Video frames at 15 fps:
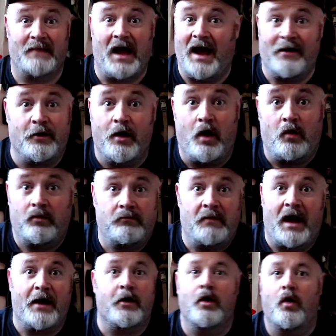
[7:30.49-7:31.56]
I don't know.
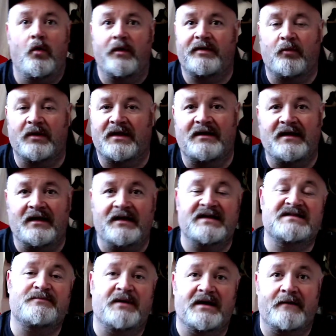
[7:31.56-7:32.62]
I don't know what the deal
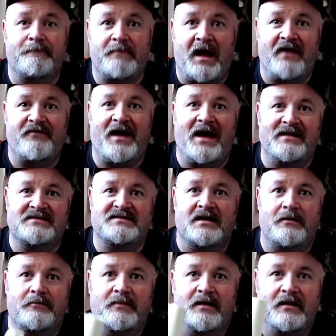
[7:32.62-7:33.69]
is, but I've had
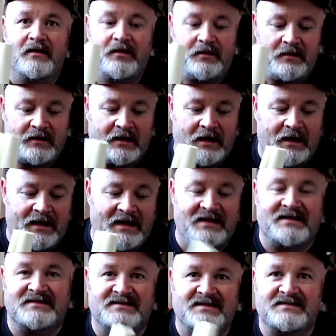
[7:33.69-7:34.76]
some
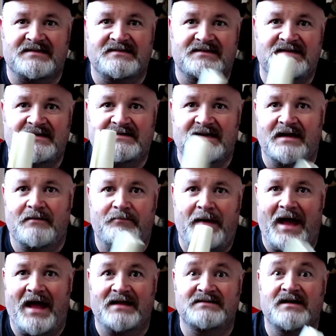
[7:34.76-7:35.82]
inconsistencies in
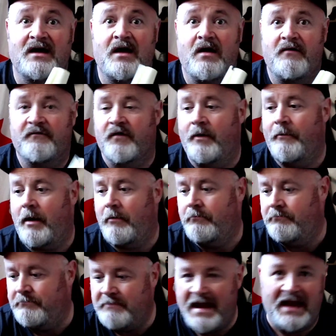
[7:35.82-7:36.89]
bands from
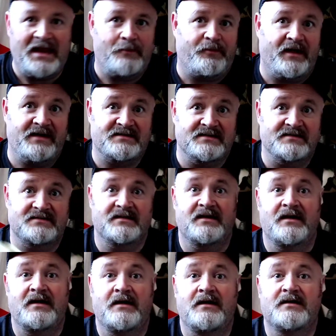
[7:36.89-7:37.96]
many places.
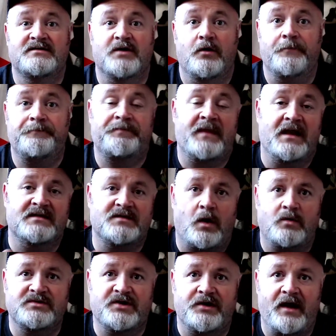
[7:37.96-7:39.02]
So it's
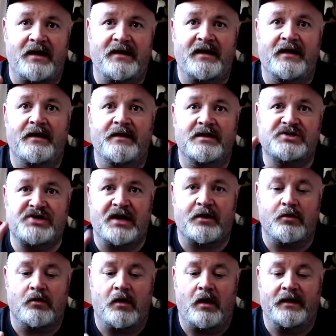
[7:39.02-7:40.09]
always a good idea to
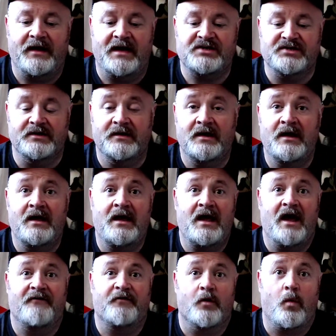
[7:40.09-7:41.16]
check your elongation.
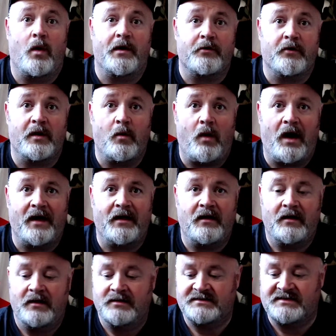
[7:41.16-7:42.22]
If you're wondering why
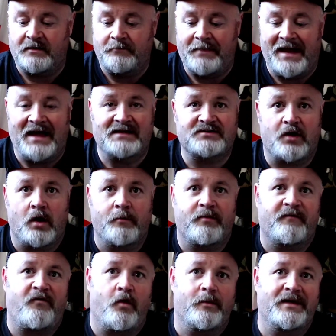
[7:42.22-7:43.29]
some bands aren't
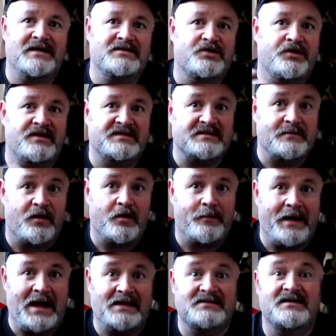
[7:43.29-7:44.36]
performing as good as some other
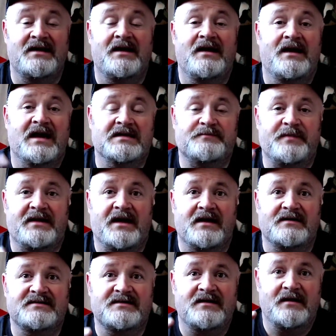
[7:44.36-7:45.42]
bands, it's
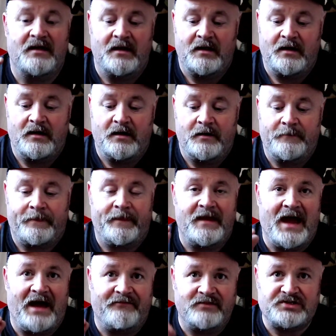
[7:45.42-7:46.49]
because
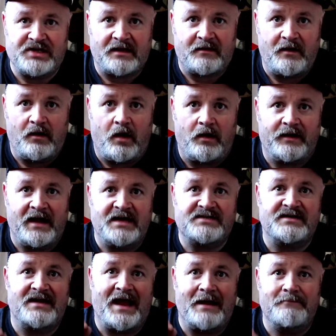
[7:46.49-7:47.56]
you haven't checked the
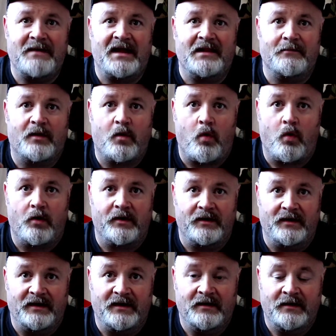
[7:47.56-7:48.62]
elongation and made them
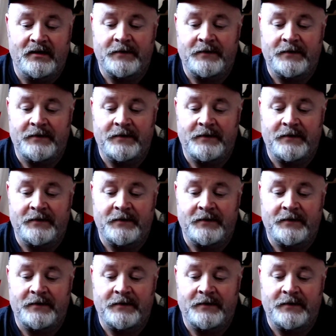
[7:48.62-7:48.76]
accordingly.